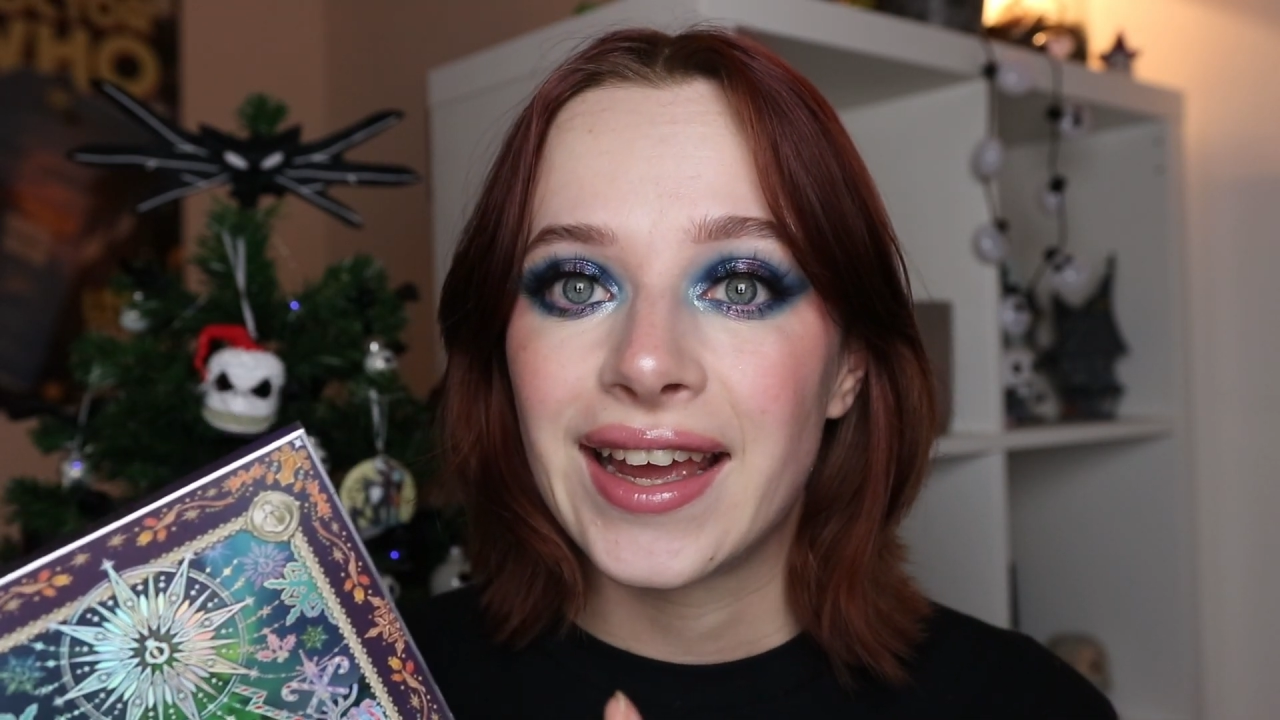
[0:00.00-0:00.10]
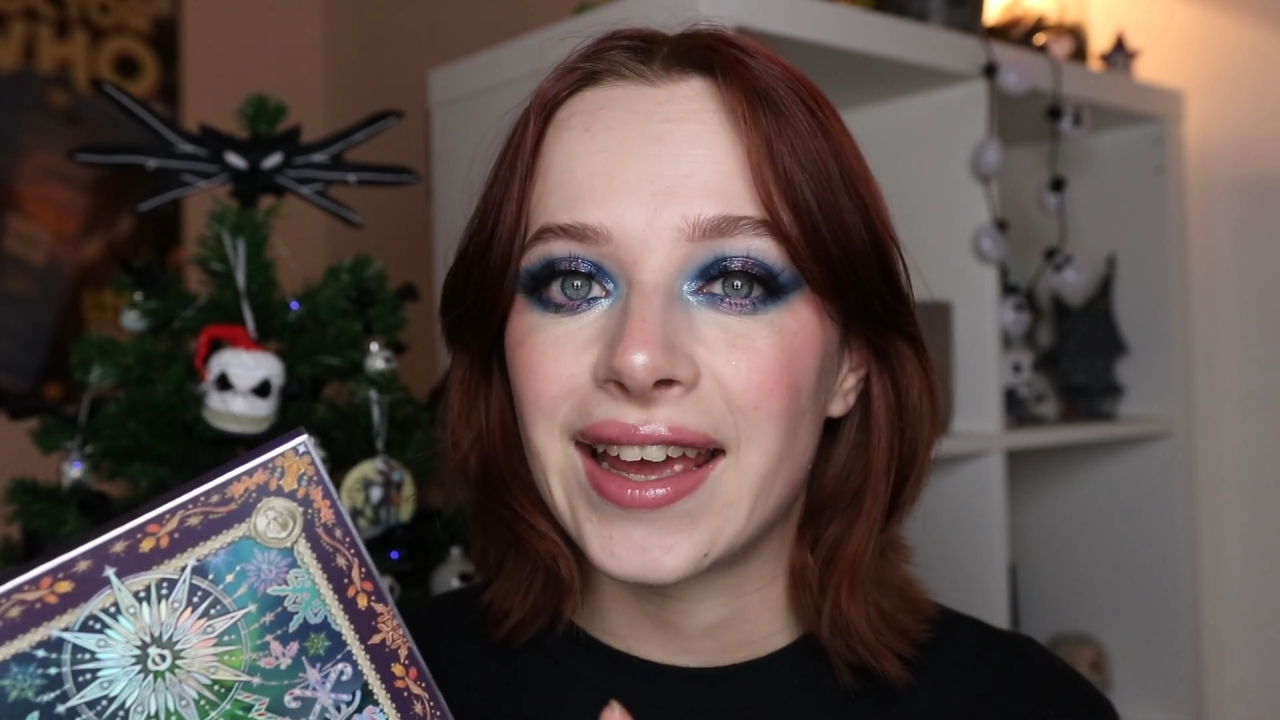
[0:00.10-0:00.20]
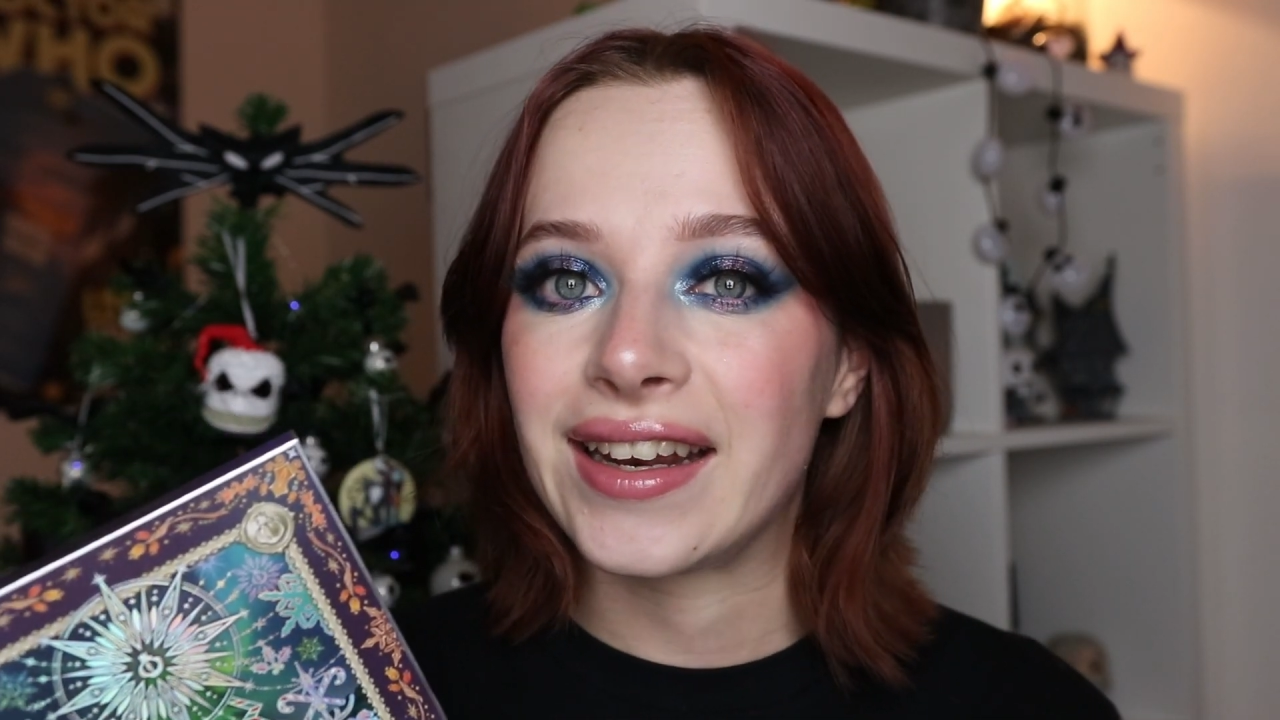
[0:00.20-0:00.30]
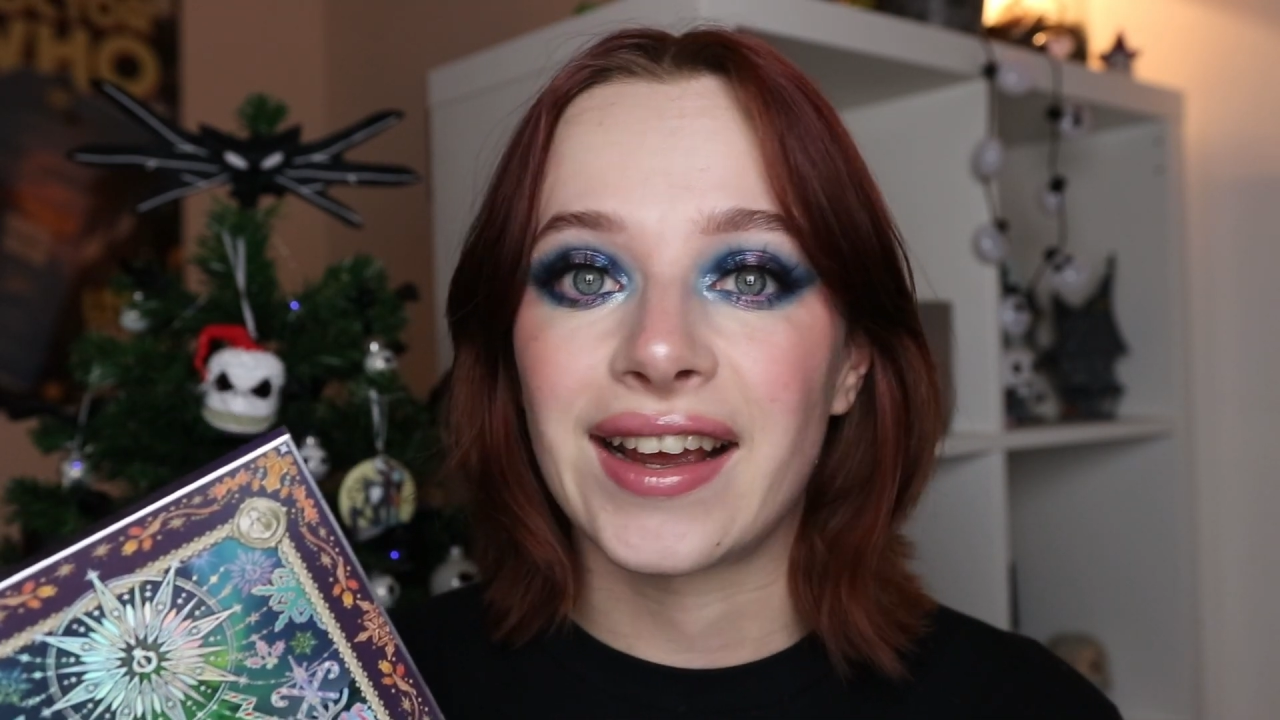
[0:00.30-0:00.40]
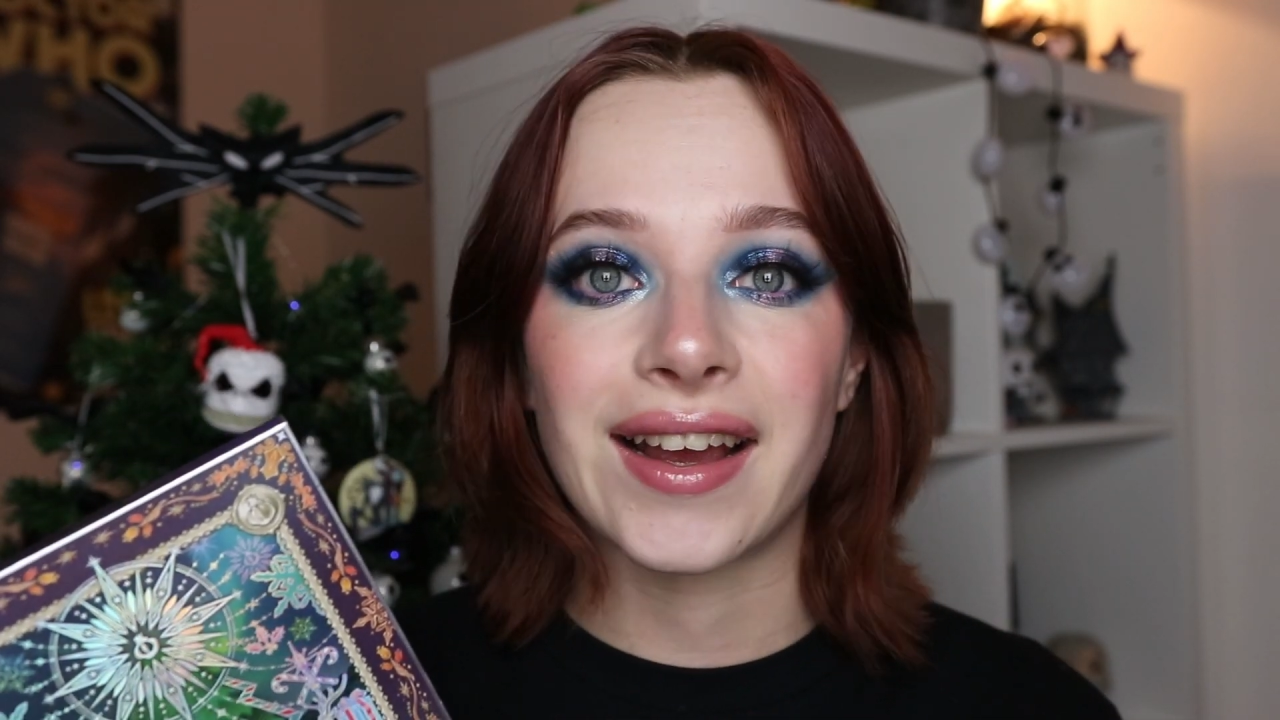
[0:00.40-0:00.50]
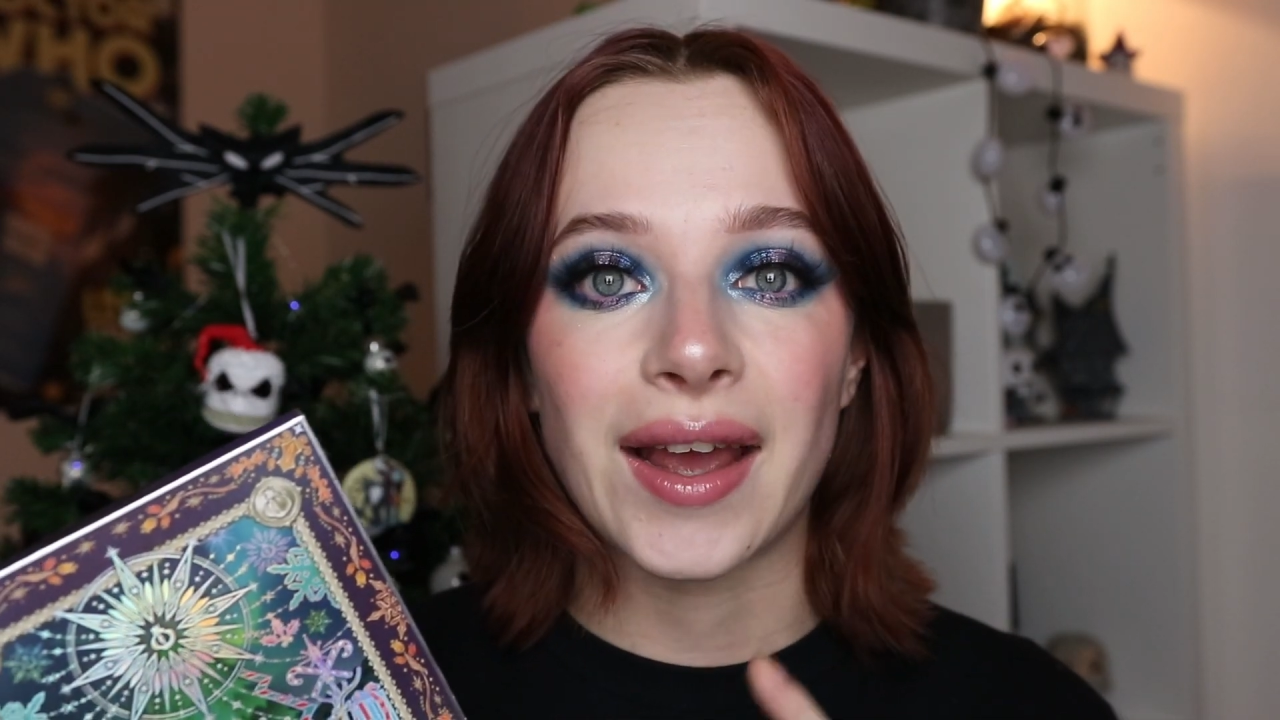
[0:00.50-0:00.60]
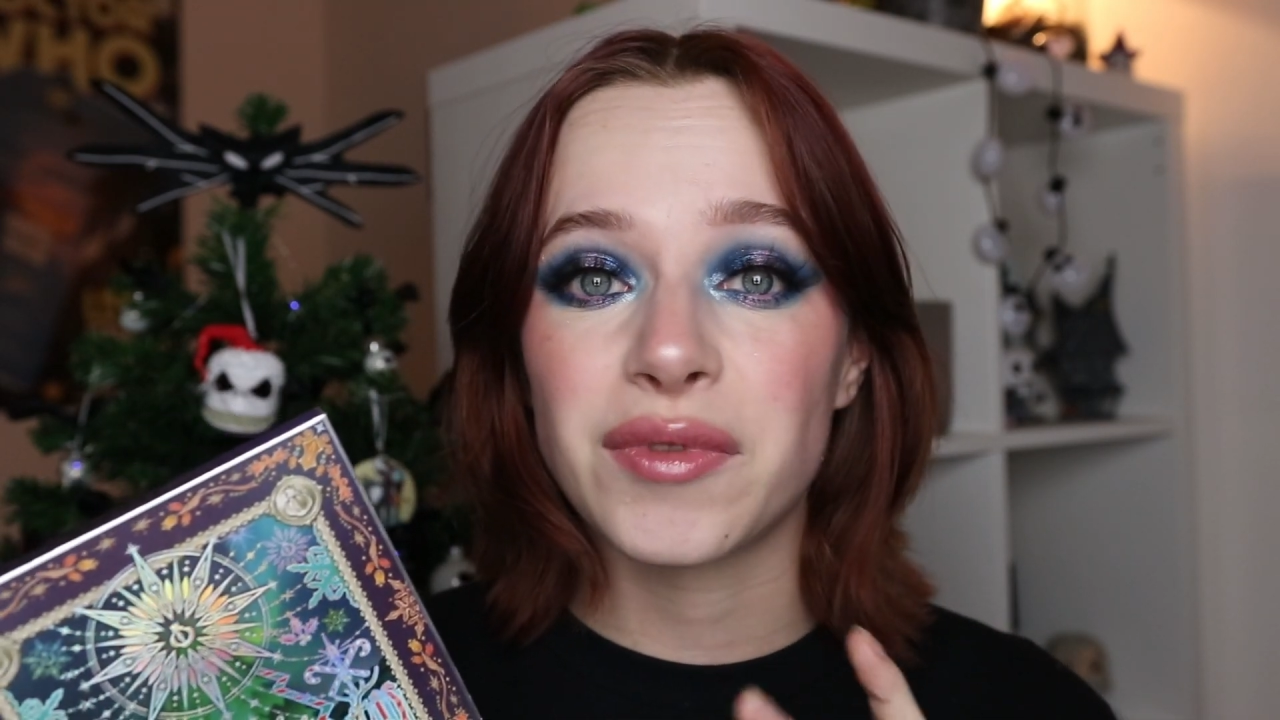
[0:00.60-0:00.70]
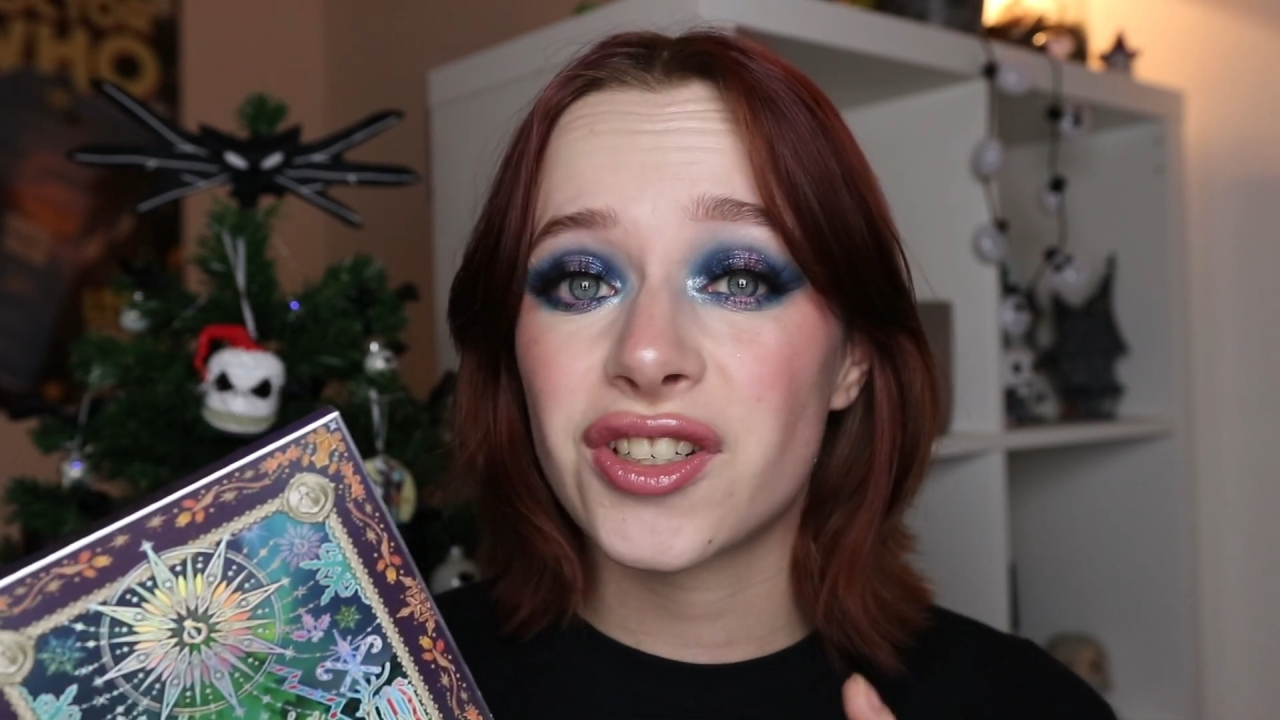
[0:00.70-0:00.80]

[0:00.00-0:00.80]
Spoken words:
and I'm